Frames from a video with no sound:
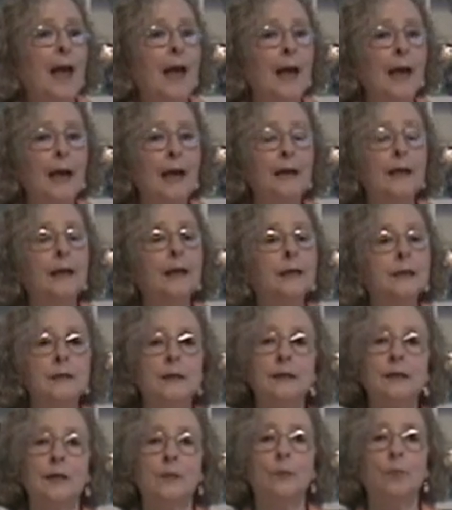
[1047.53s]
and
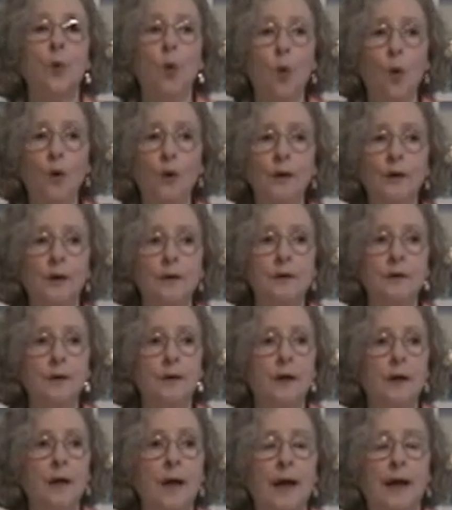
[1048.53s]
it's as important
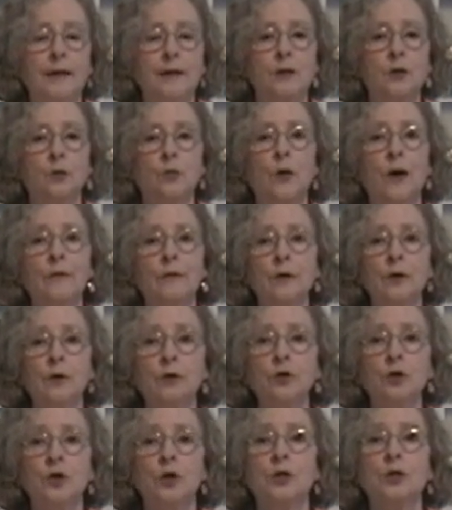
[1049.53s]
as the
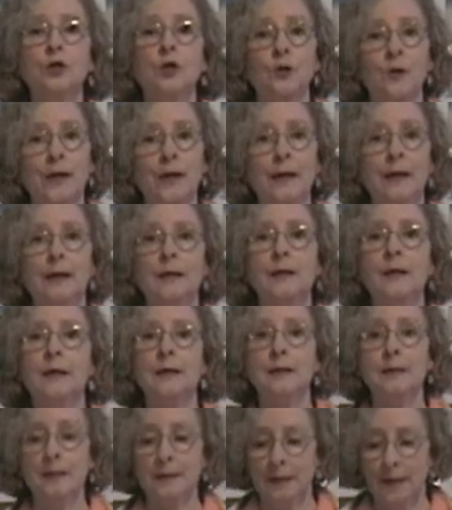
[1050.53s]
revolution to end
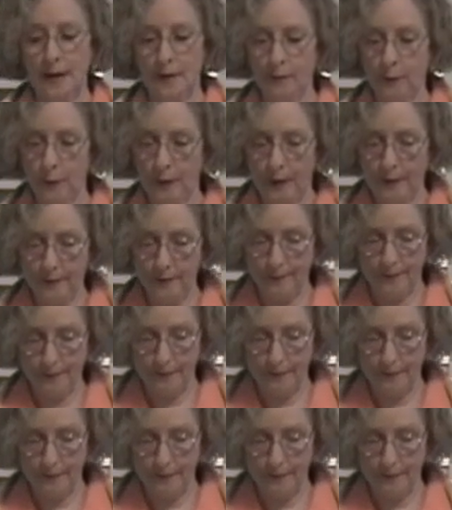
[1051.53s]
slavery.